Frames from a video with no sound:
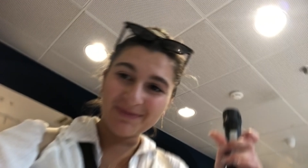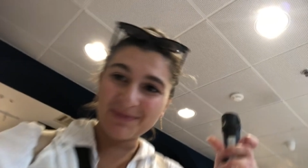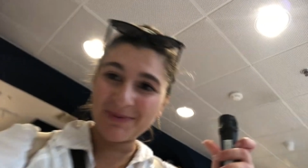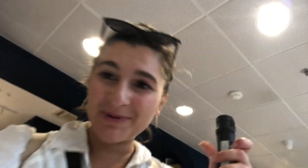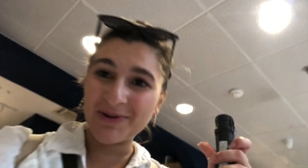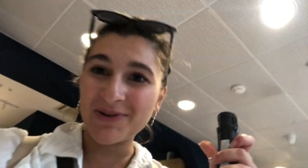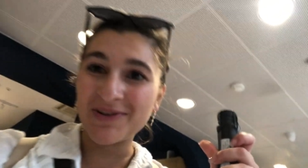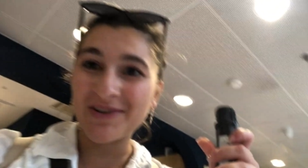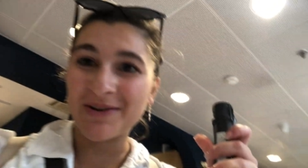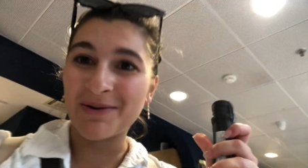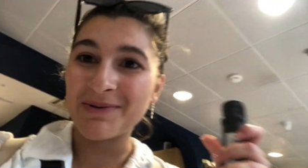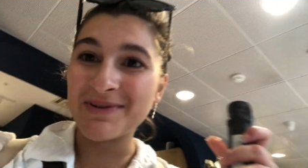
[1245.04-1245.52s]

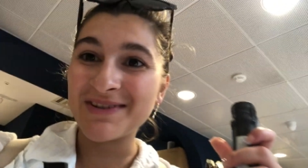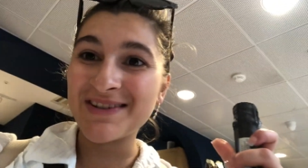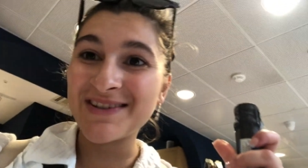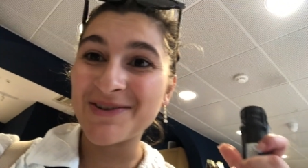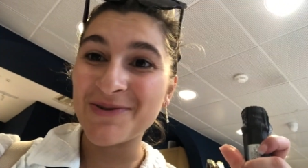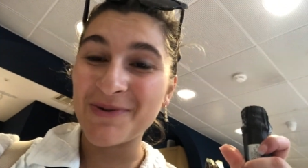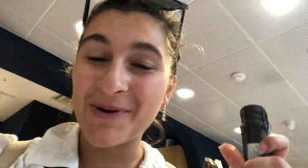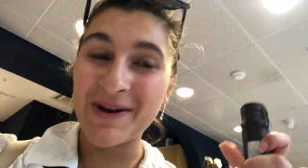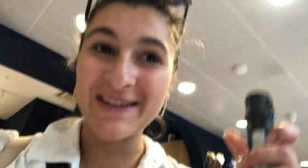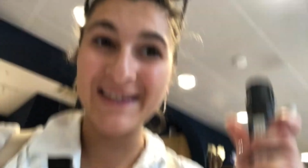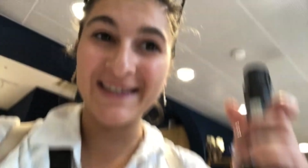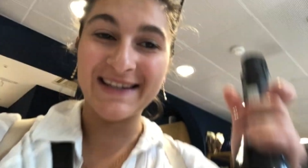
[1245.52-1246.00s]
because I was
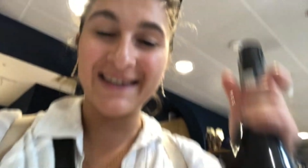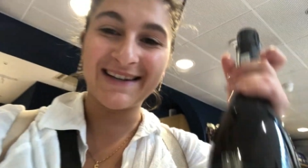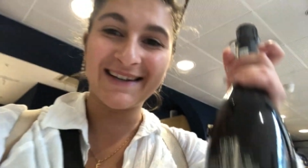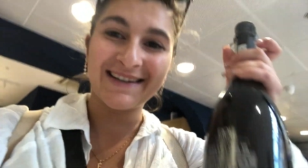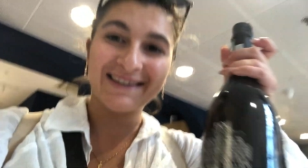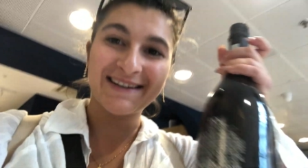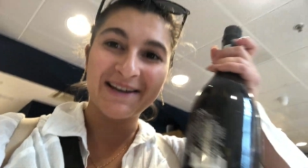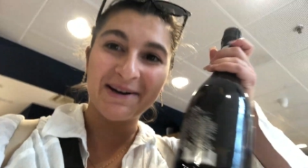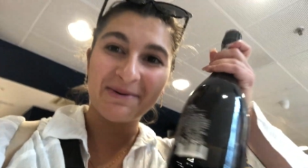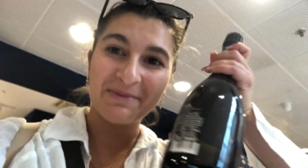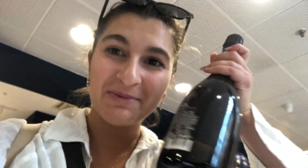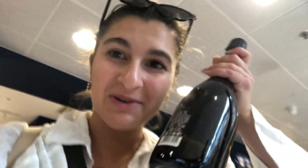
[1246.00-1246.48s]
sweating,
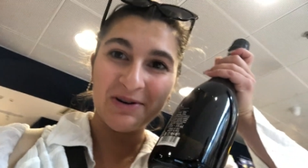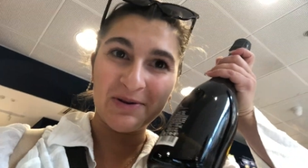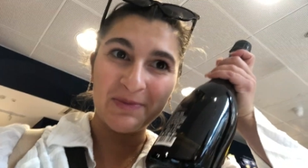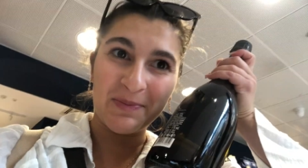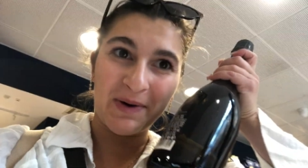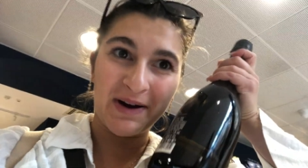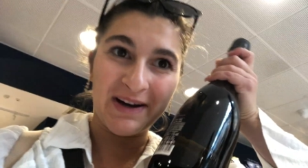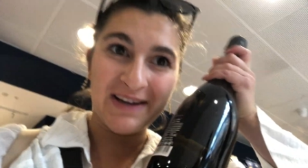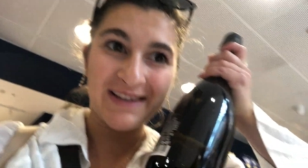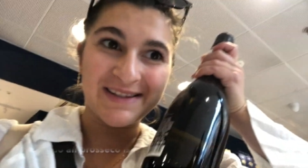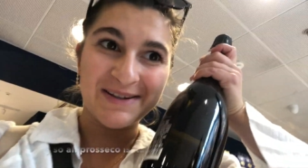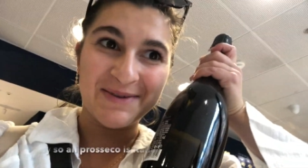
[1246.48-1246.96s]
and I'm going to
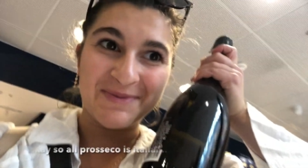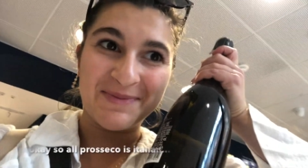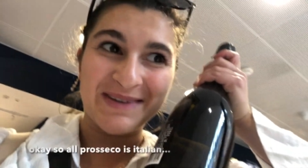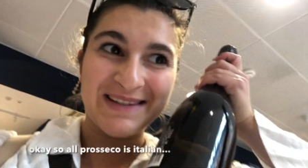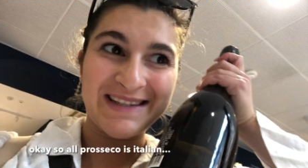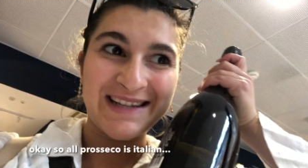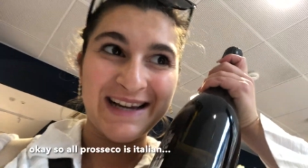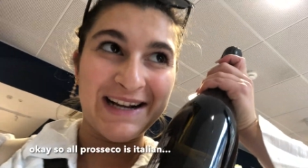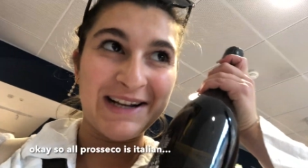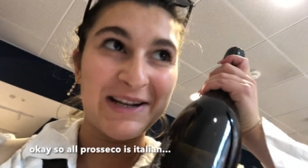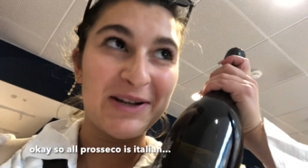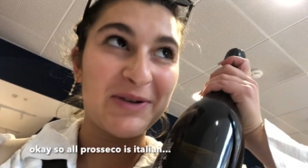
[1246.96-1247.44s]
buy some
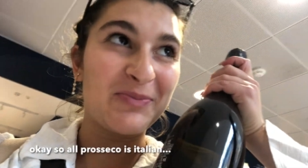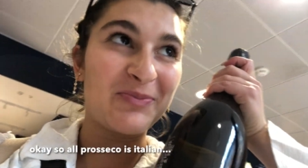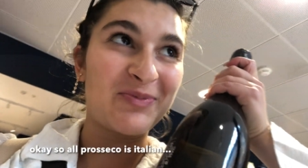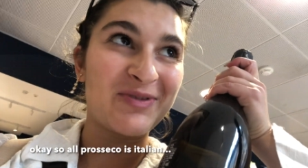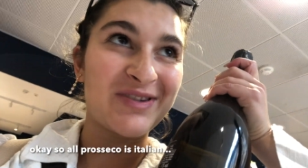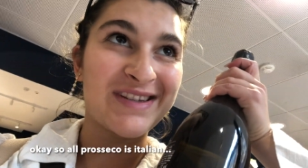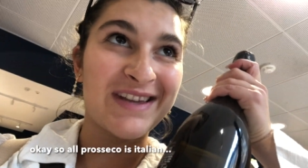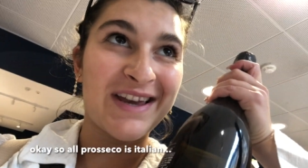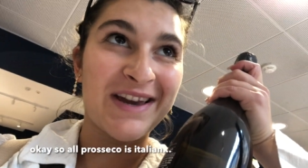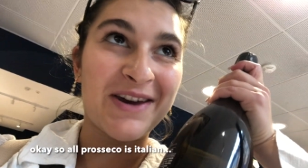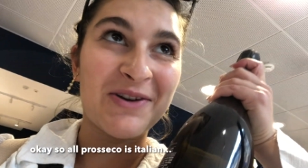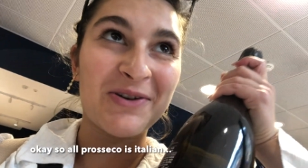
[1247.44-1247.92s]
Italian
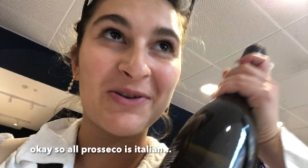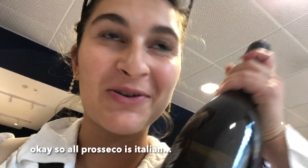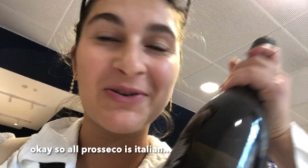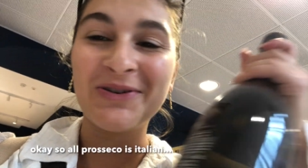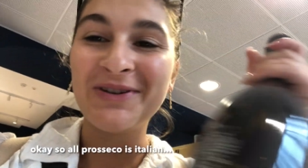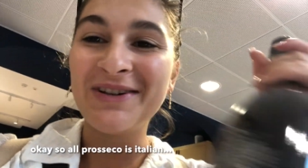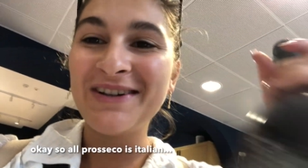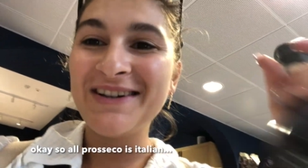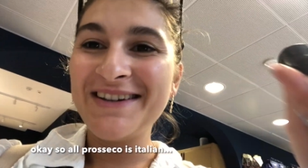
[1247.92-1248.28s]
Prosecco